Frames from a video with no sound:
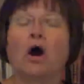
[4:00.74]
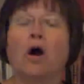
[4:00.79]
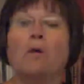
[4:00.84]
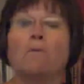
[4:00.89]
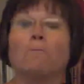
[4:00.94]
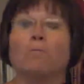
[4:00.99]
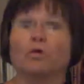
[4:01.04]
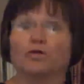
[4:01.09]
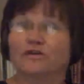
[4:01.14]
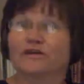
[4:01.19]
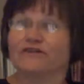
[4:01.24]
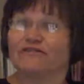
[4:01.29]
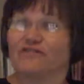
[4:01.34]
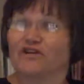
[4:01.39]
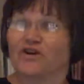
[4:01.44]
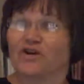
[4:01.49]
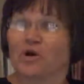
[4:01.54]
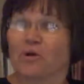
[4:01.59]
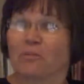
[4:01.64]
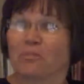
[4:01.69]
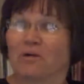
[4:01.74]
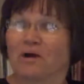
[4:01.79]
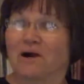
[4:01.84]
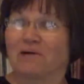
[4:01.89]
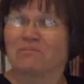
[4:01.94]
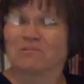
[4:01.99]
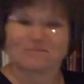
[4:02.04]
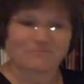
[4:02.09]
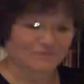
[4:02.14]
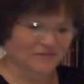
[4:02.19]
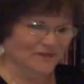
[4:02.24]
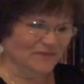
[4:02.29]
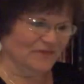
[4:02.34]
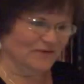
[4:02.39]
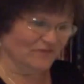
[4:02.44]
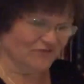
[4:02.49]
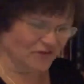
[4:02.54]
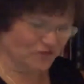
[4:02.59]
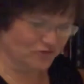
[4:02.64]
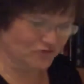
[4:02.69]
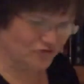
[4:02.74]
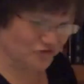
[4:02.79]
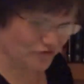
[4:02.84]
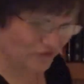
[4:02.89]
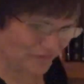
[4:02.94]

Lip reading: more difficult problems in the future.